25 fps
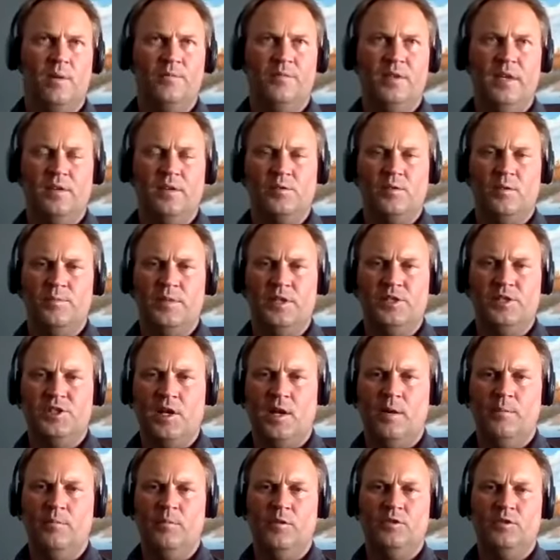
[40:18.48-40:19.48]
things would be
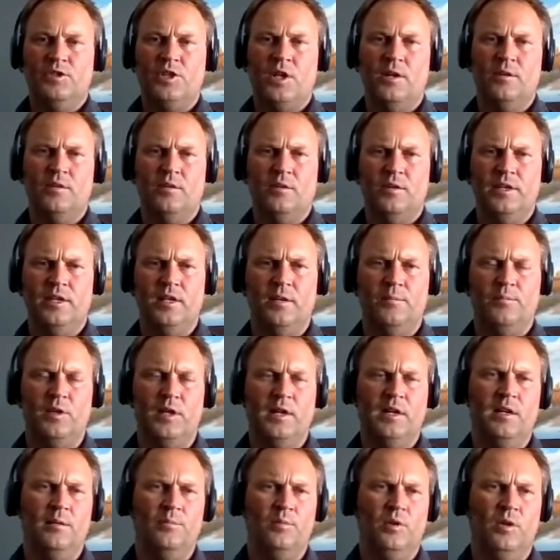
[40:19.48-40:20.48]
generally
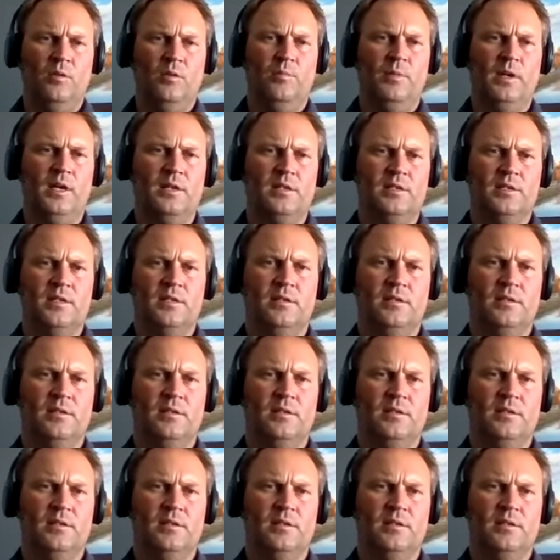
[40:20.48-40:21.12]
applicable, but